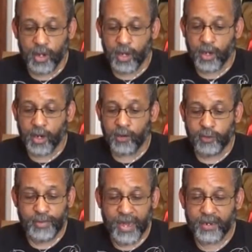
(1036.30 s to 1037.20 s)
a, a
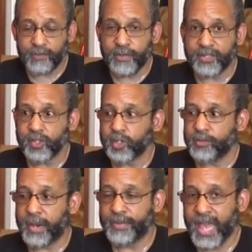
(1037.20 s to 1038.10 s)
repetitive message here
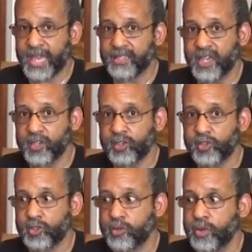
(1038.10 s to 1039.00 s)
about paying attention
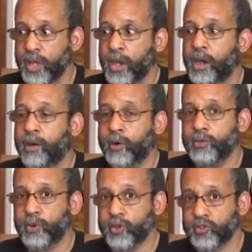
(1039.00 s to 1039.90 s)
to our
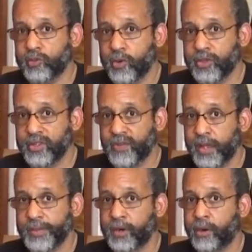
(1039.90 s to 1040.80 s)
own personal growth and
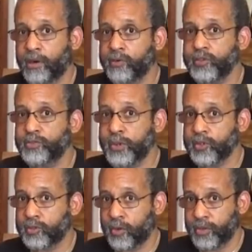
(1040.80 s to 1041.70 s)
development, our own
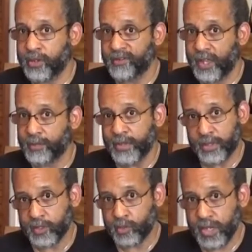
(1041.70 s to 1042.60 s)
spiritual growth and
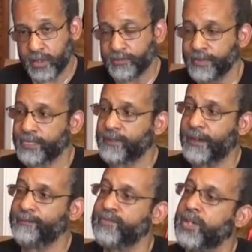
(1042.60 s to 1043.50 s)
development this week,
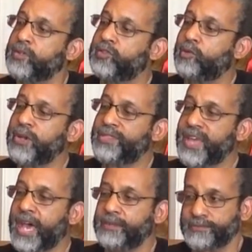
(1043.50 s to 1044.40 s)
right? So with
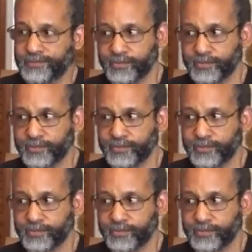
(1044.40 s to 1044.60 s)
that,